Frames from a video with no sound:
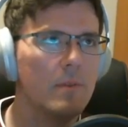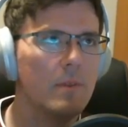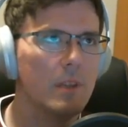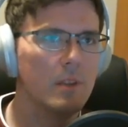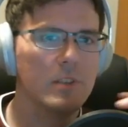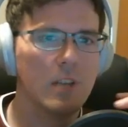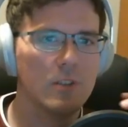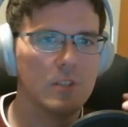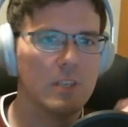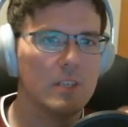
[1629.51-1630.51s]
little
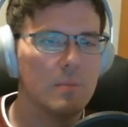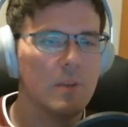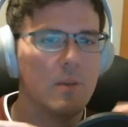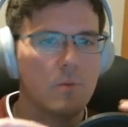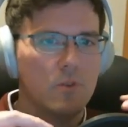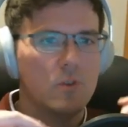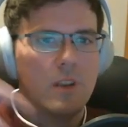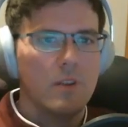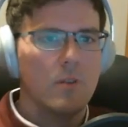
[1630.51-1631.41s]
challenging, intimidating when you're trying to